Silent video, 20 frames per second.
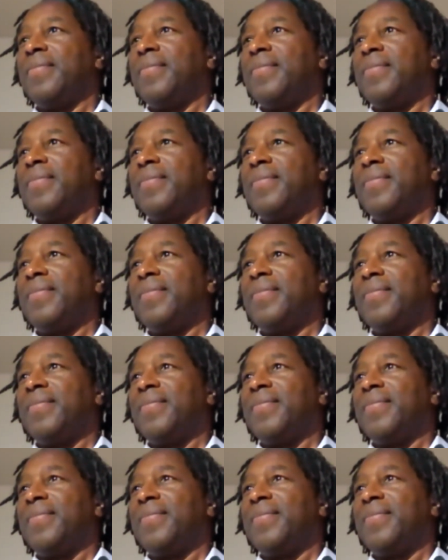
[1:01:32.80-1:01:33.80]
the
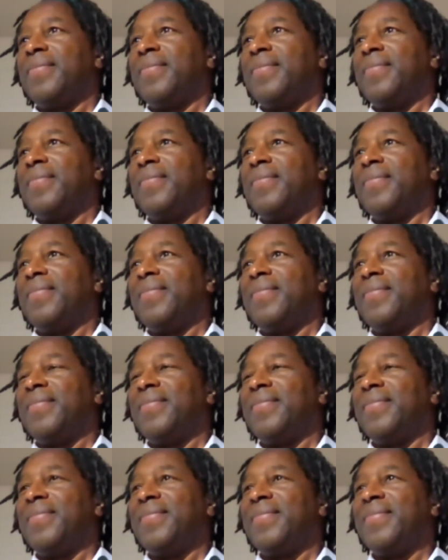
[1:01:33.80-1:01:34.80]
plants
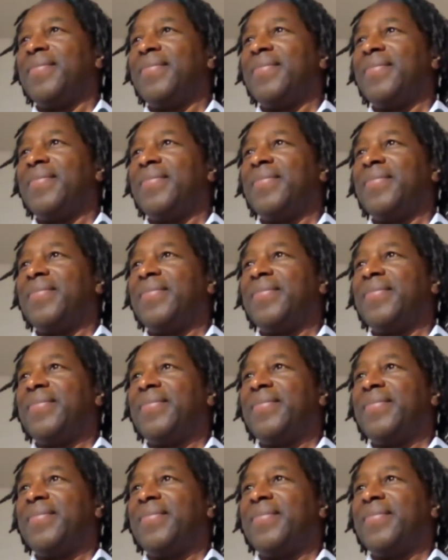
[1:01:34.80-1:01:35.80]
and
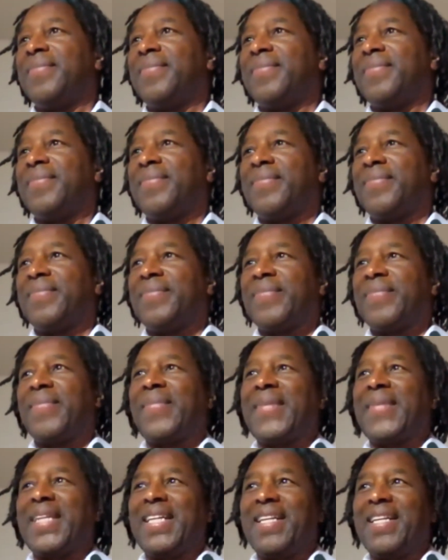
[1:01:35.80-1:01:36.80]
terrain and
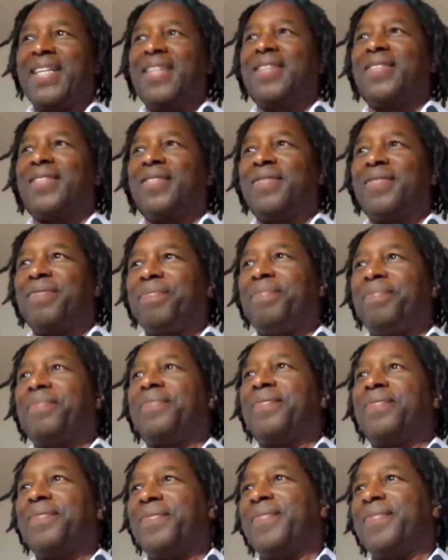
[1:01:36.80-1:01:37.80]
so forth there
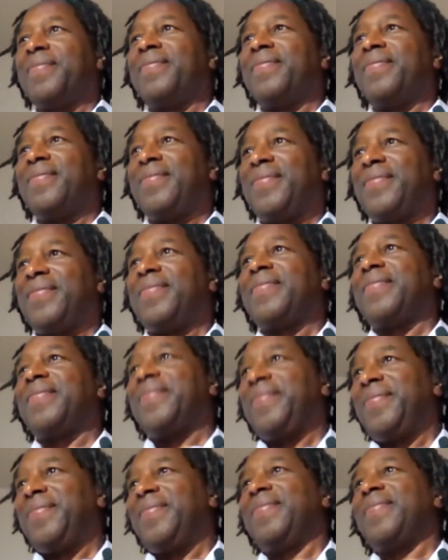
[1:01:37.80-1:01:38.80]
that
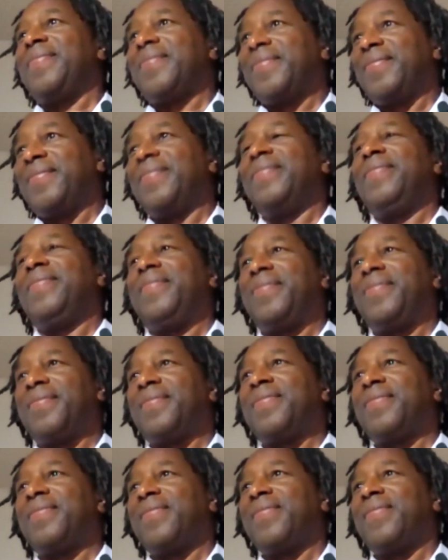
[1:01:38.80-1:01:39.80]
you would
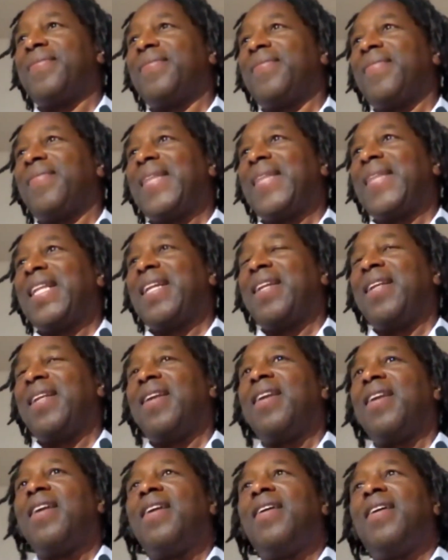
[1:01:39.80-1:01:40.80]
encounter while you were
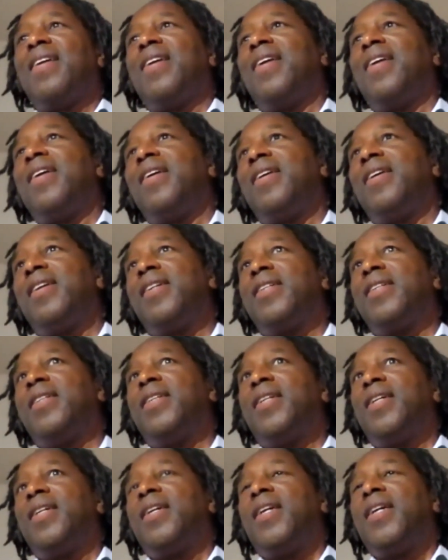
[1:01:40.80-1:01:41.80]
taking all these pictures?